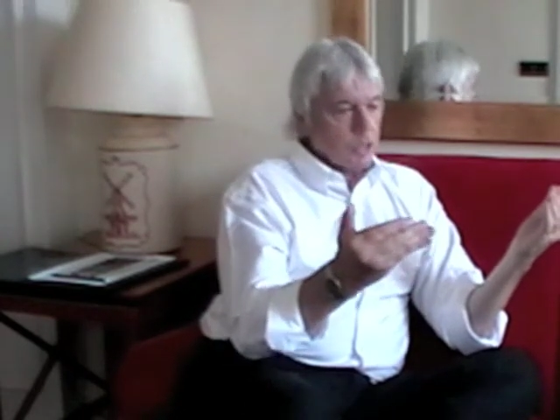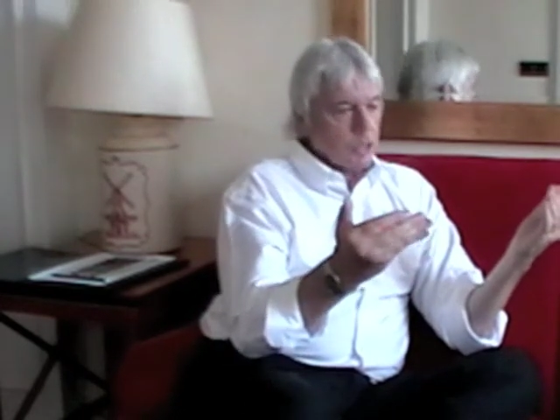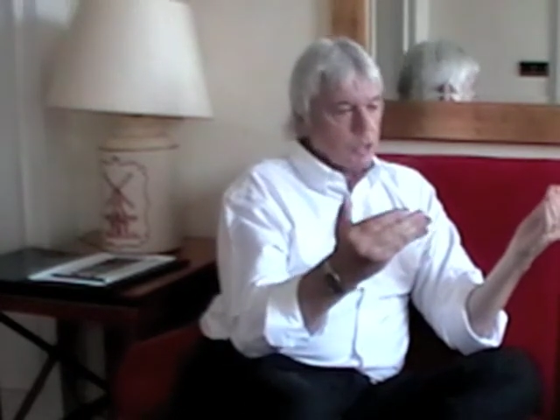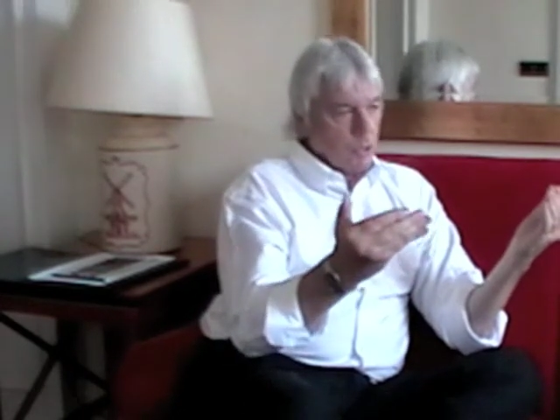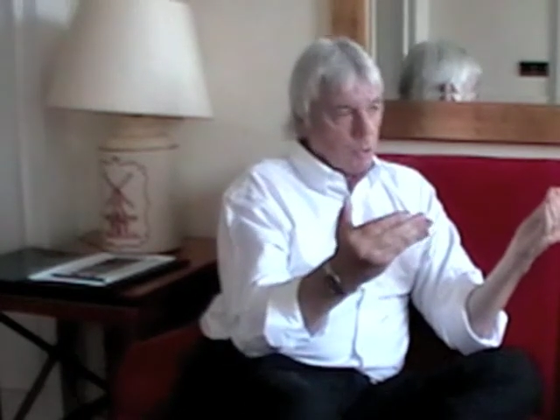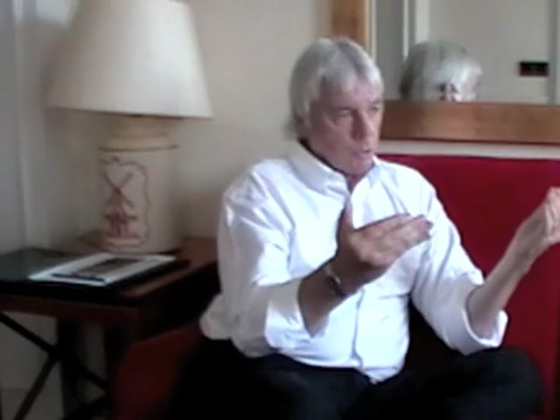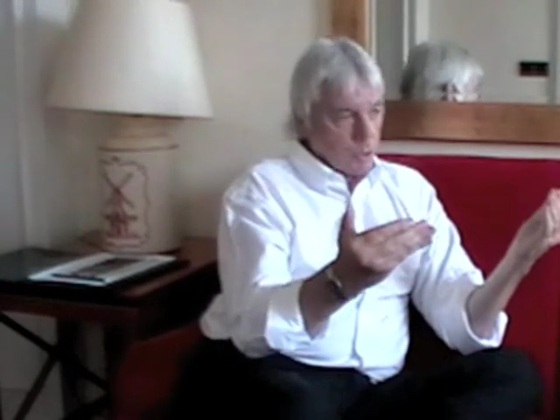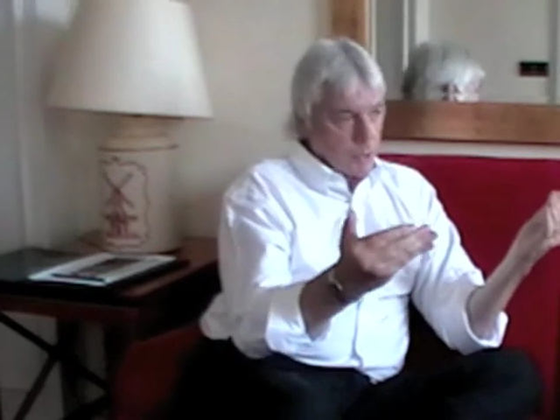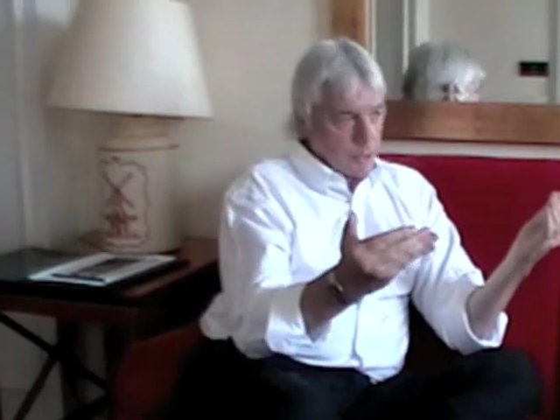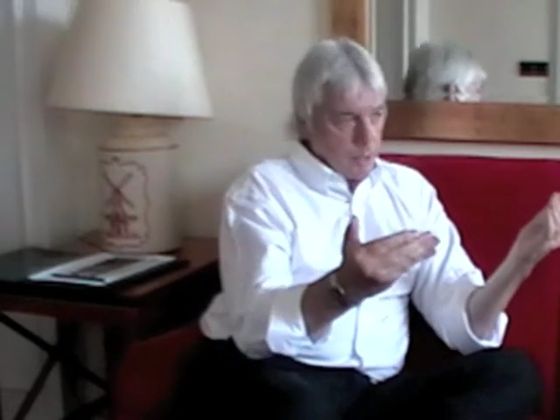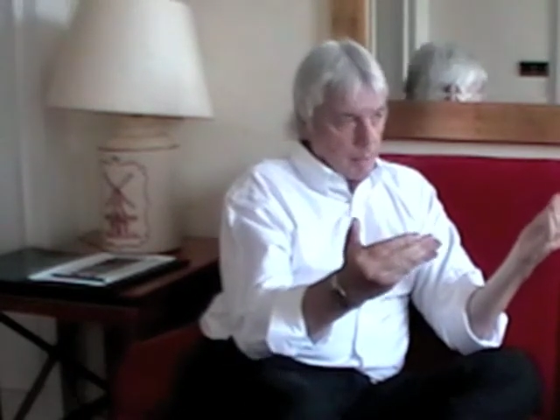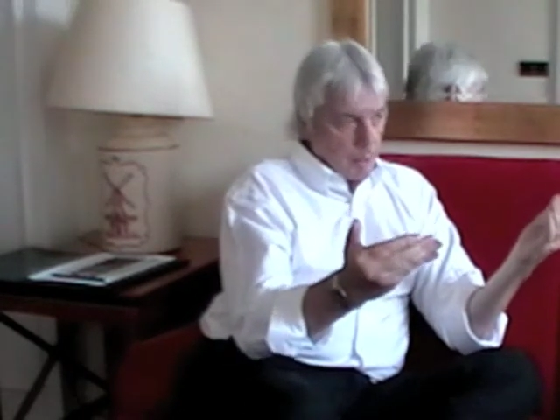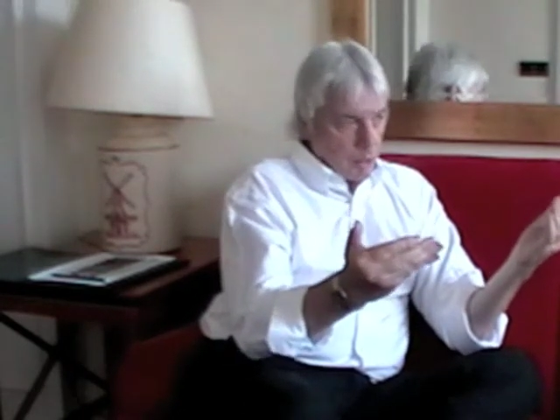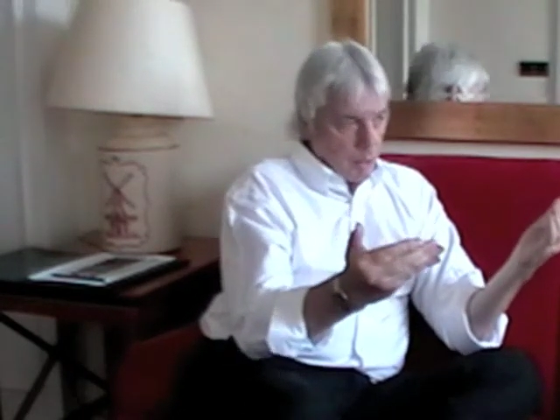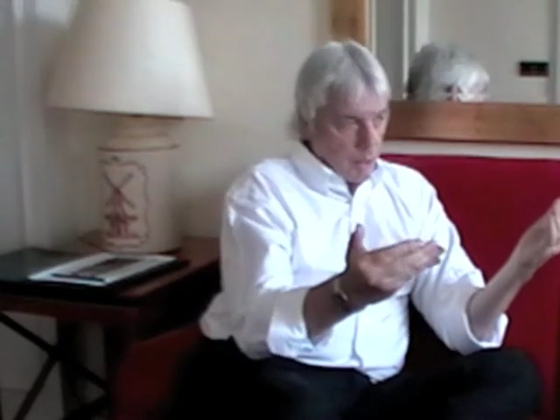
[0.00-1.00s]
controls the
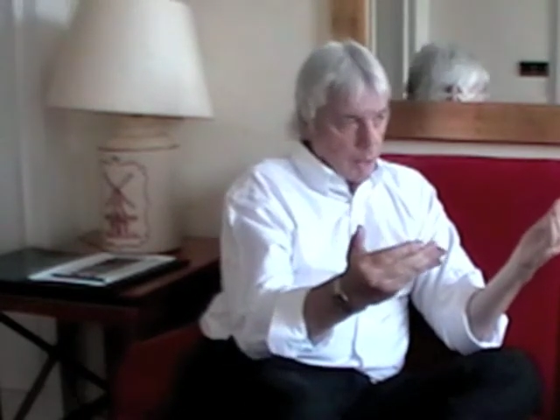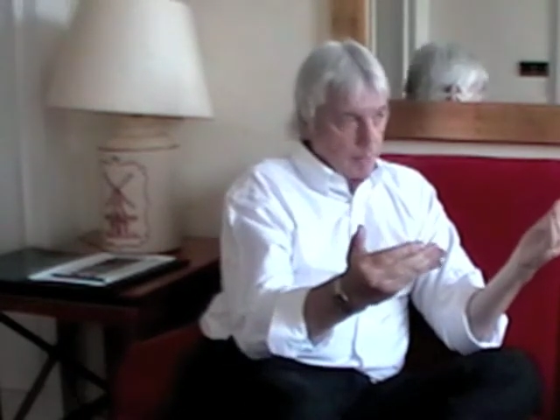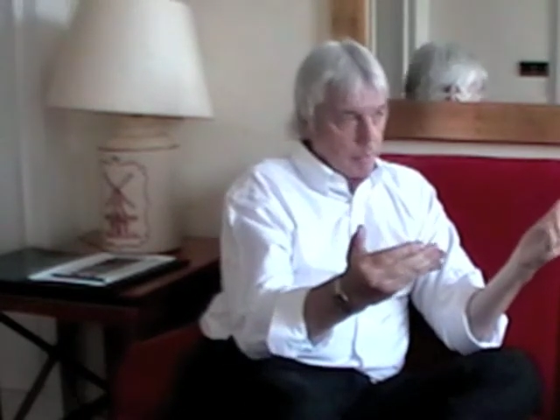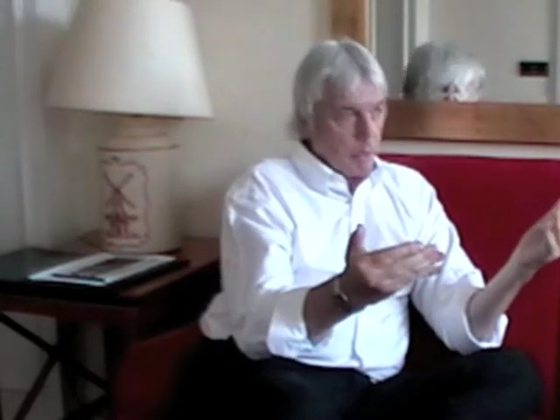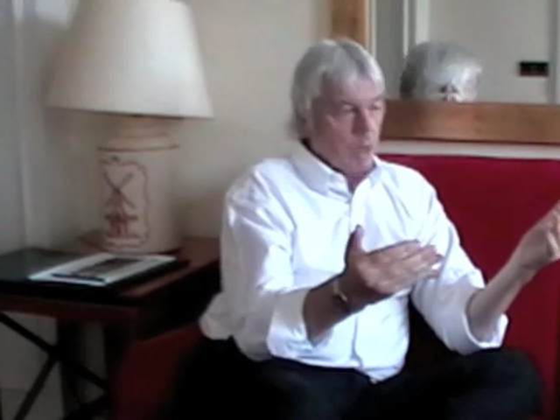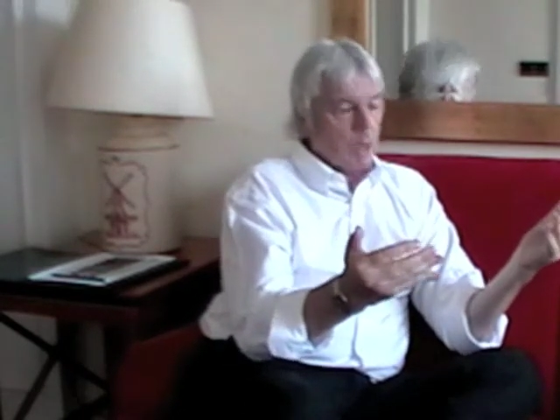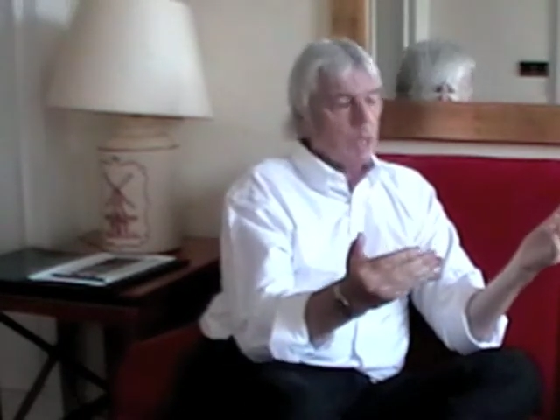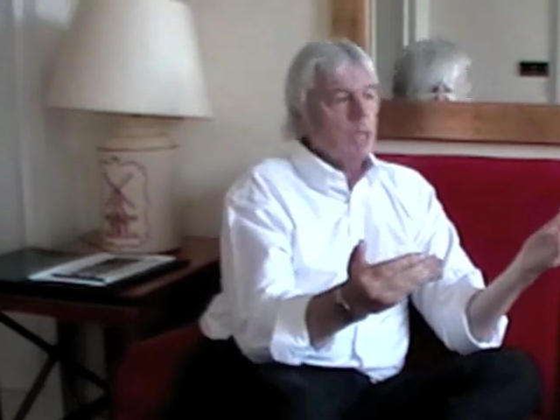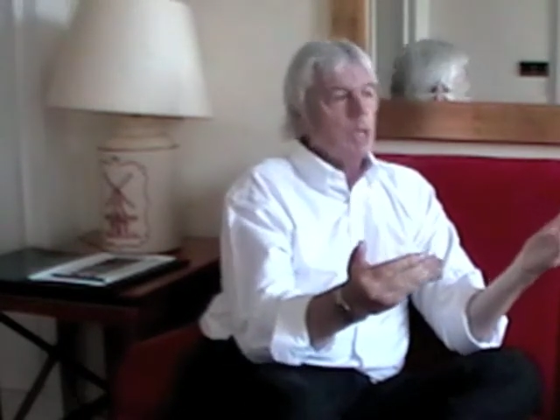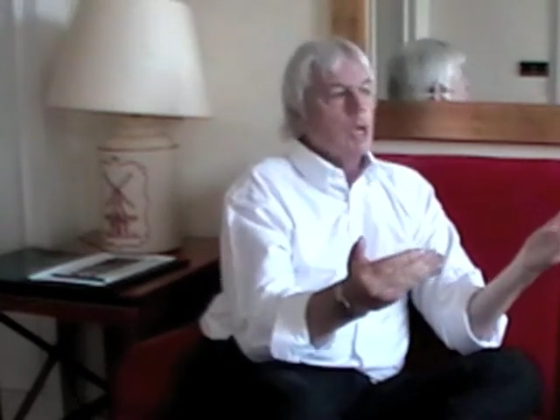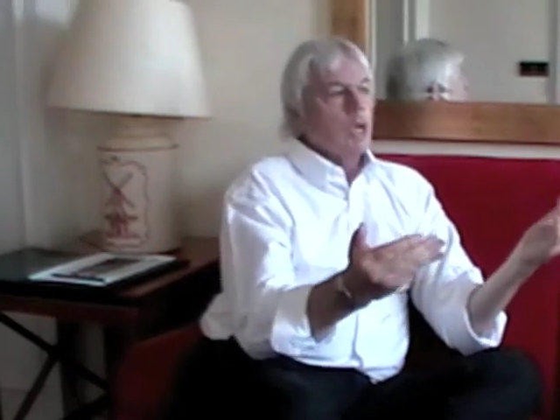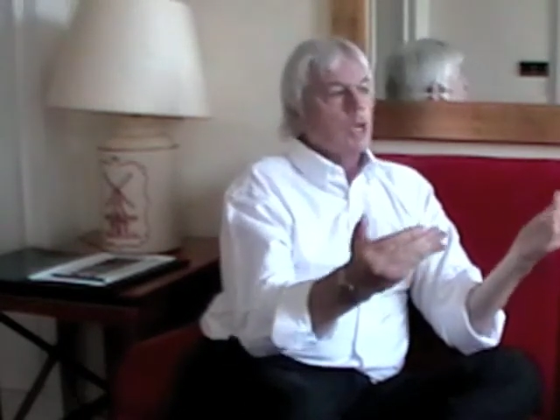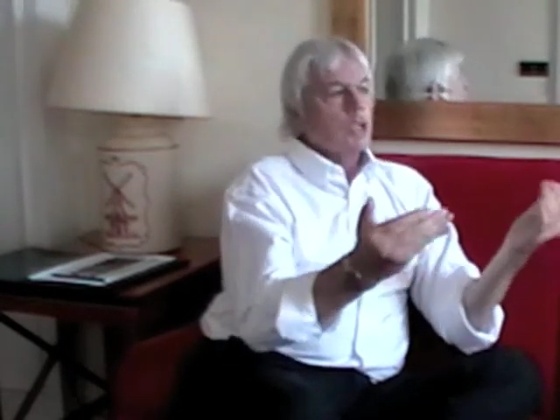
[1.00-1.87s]
Democratic Party.